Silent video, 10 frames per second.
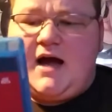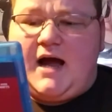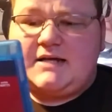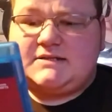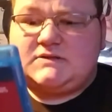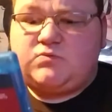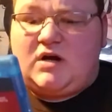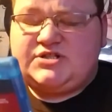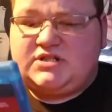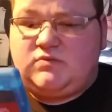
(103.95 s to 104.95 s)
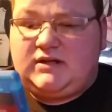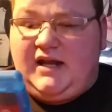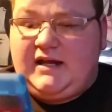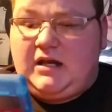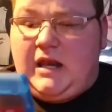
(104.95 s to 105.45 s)
I watched this one
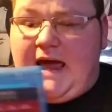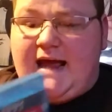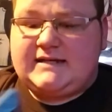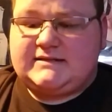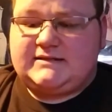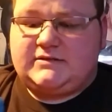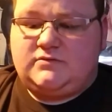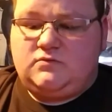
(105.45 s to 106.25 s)
like last